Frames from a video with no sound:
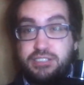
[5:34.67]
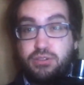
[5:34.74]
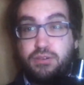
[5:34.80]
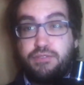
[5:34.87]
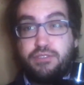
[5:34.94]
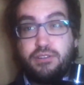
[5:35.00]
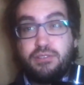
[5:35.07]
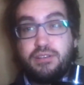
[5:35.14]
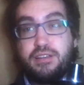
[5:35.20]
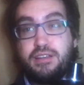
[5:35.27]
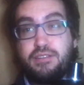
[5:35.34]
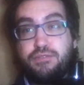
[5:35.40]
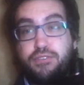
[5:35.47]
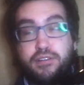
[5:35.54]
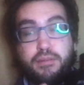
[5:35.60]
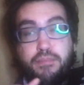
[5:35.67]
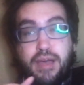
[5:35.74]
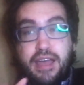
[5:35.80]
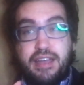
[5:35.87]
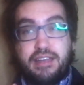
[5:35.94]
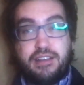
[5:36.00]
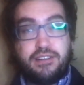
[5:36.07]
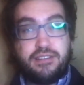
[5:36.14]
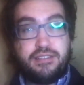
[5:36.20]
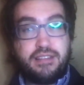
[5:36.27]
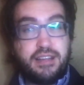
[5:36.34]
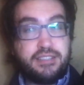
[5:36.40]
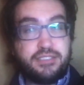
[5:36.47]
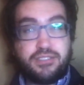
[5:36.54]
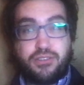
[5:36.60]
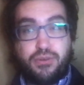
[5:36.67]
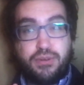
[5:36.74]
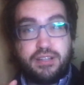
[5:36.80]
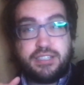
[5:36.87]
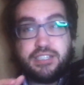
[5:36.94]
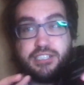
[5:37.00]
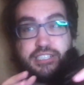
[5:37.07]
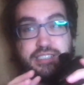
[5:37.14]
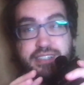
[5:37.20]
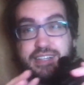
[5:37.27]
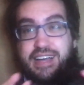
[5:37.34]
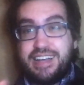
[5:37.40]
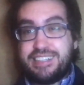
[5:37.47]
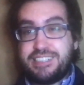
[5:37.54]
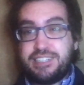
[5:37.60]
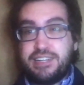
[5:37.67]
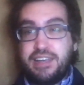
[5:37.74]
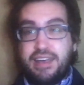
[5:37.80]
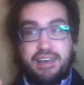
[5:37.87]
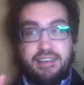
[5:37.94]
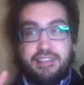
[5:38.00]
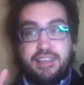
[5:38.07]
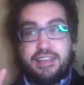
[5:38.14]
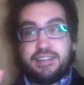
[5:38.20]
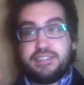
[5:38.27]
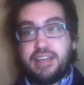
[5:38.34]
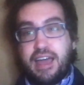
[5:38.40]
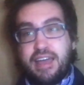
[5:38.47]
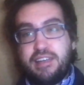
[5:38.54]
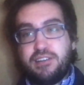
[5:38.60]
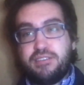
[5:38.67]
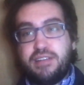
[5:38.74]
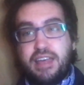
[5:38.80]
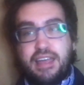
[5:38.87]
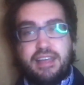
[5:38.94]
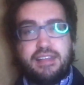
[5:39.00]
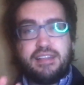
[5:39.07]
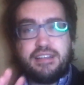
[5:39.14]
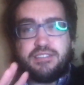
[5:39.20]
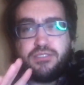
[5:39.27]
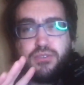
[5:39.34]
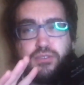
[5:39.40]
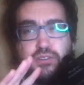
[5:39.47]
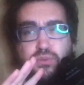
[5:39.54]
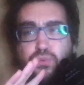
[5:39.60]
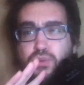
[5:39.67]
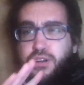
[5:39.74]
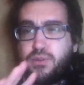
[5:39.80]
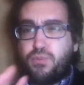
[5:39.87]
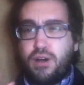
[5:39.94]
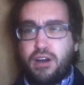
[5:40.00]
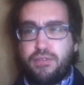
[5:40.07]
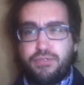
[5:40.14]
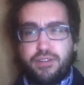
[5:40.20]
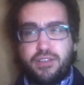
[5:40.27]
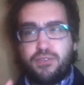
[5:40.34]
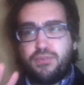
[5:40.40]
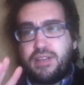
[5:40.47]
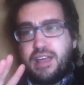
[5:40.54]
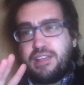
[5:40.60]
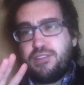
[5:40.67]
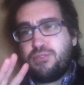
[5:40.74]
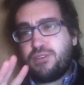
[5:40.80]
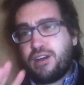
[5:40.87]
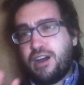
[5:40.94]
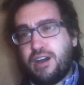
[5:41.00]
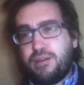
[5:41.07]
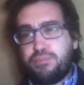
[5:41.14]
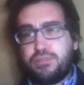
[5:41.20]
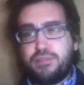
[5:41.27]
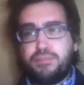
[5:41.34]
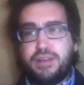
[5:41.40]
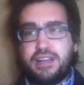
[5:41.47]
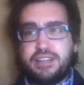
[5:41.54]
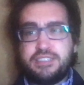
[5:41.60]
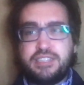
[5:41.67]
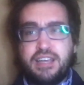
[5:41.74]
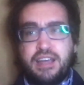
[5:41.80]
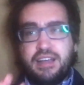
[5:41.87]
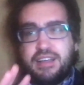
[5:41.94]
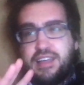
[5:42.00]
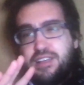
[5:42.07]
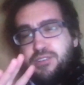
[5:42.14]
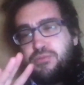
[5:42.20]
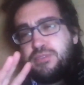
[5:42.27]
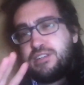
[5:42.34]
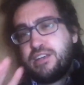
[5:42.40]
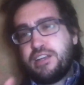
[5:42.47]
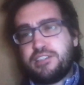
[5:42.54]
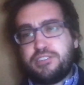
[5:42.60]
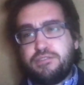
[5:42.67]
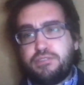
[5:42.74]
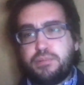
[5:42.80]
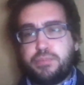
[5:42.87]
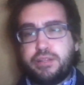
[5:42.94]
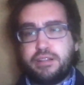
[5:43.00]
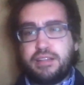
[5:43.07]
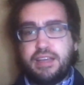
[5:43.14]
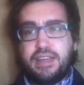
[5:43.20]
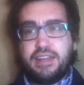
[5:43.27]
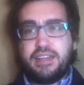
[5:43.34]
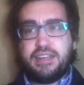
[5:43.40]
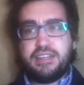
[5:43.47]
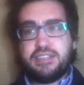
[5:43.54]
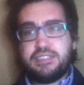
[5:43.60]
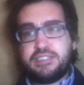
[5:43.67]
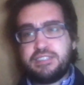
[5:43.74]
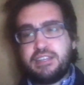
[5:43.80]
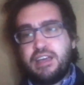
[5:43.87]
So if you're looking for a banger that's going to just last the entire day, that's going to work well for you, get you compliments, get you attention from the ladies,